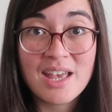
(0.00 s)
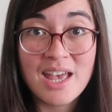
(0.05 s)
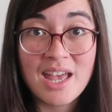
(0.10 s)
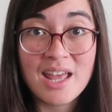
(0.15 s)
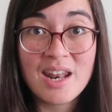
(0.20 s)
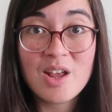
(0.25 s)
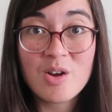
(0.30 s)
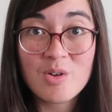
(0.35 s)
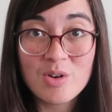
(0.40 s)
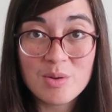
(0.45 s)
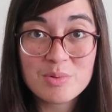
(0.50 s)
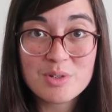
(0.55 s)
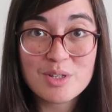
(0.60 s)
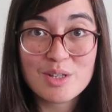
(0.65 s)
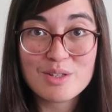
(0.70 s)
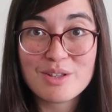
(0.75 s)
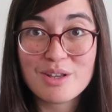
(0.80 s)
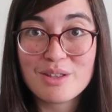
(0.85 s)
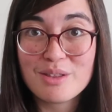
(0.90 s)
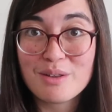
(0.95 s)
And it grips you
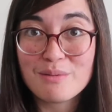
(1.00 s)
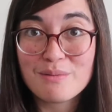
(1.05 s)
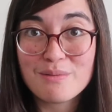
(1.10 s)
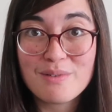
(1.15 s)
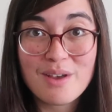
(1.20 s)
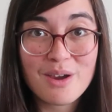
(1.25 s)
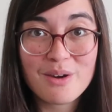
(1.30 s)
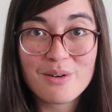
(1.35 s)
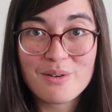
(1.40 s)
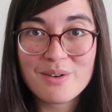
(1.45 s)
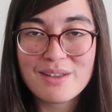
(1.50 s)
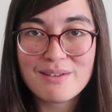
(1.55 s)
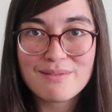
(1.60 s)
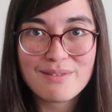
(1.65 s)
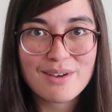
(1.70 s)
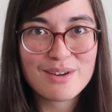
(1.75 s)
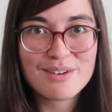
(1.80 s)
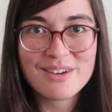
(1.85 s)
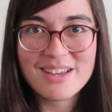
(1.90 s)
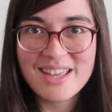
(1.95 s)
to the very,
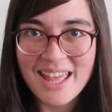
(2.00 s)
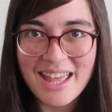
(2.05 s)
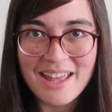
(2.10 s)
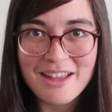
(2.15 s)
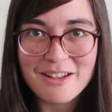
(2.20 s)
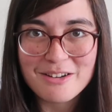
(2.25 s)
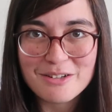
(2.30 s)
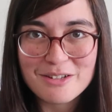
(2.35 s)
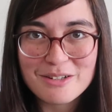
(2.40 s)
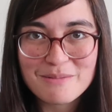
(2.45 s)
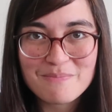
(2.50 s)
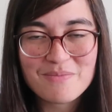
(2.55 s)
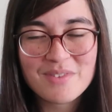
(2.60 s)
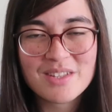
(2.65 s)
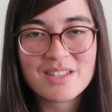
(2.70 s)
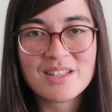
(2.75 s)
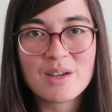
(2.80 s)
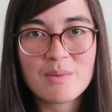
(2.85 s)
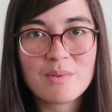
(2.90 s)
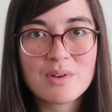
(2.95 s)
very end.
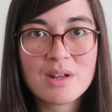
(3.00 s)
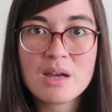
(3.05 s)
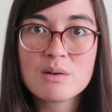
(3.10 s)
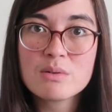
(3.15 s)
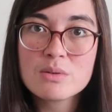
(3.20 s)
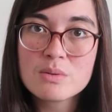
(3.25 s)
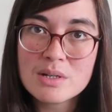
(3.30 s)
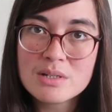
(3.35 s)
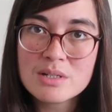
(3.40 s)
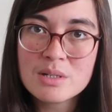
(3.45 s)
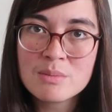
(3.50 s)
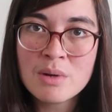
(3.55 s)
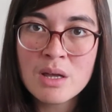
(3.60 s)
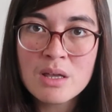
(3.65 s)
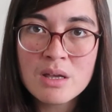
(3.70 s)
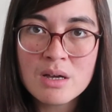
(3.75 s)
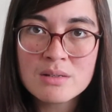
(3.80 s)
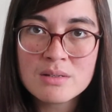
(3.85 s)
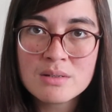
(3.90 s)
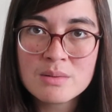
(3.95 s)
Like when I was watching my
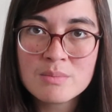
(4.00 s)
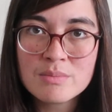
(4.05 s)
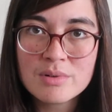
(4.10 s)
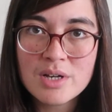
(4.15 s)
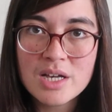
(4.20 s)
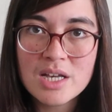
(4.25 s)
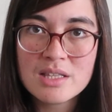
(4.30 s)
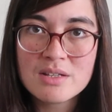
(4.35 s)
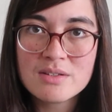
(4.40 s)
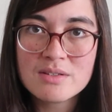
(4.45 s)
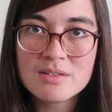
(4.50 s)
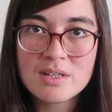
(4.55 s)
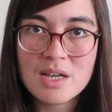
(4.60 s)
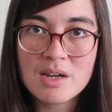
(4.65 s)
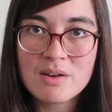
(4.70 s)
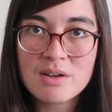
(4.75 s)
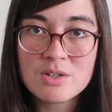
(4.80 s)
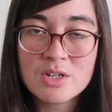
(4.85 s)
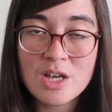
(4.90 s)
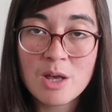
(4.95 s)
cousin play this
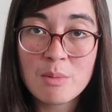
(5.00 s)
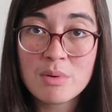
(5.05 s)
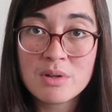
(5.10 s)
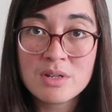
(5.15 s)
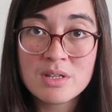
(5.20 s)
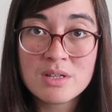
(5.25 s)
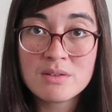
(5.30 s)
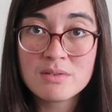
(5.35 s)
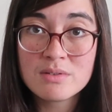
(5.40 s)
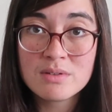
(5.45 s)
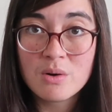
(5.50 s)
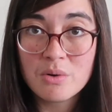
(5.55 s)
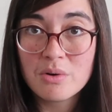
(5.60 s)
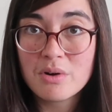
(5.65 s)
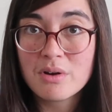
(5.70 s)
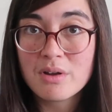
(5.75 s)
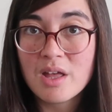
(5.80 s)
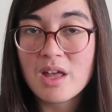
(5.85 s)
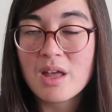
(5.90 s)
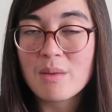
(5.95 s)
scary Japanese
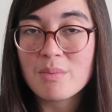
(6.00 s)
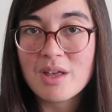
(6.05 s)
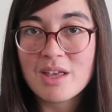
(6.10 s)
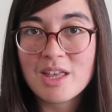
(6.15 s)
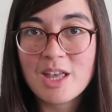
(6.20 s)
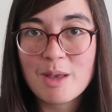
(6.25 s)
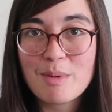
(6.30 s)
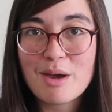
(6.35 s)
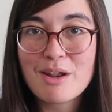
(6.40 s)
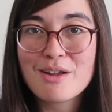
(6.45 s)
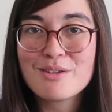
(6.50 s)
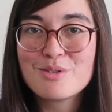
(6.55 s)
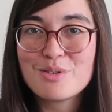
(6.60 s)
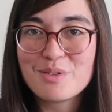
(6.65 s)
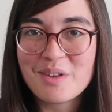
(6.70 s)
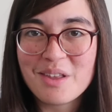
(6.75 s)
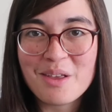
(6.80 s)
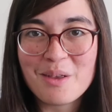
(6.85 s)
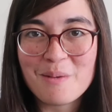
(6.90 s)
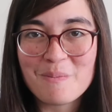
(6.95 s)
horror game that came out on
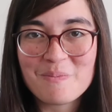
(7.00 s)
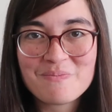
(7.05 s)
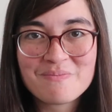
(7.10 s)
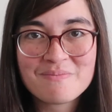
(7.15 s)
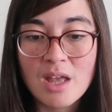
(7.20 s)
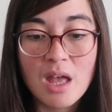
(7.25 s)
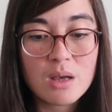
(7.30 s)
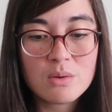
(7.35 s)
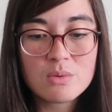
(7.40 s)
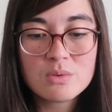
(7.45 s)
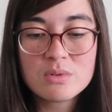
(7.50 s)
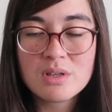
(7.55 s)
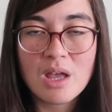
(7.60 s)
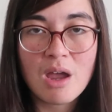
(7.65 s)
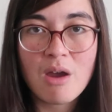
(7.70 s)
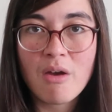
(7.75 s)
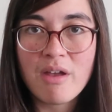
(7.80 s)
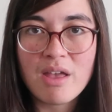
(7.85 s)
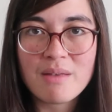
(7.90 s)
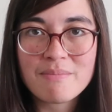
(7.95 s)
Steam. It was
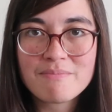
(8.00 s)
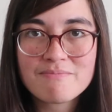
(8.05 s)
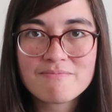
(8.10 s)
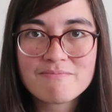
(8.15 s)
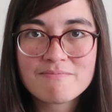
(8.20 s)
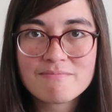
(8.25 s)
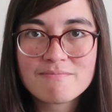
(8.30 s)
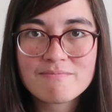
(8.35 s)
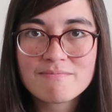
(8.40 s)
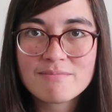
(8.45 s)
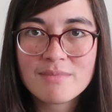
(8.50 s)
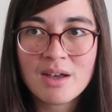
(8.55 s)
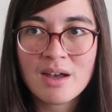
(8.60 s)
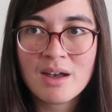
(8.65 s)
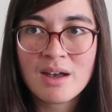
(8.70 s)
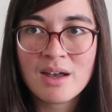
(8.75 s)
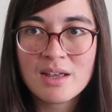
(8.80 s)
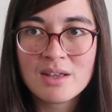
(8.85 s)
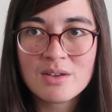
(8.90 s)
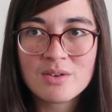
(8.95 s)
scary.
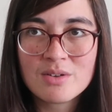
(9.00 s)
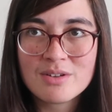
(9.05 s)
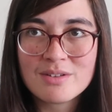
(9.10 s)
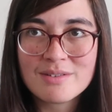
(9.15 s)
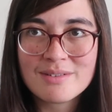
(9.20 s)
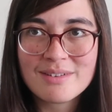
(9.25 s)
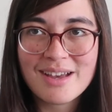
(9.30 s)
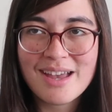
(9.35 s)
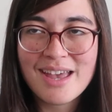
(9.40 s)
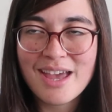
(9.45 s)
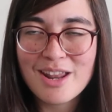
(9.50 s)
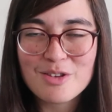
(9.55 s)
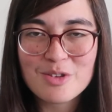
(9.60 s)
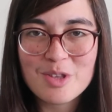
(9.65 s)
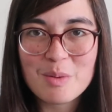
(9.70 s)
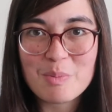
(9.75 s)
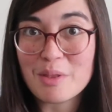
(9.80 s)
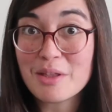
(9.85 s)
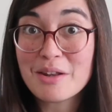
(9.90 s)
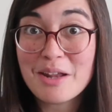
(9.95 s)
I had to
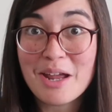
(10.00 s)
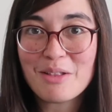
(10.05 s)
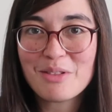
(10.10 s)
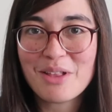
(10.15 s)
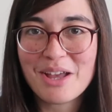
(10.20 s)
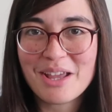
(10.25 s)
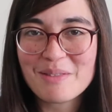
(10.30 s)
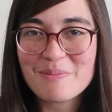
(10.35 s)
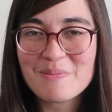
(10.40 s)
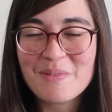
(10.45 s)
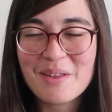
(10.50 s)
sleep with a nightlight.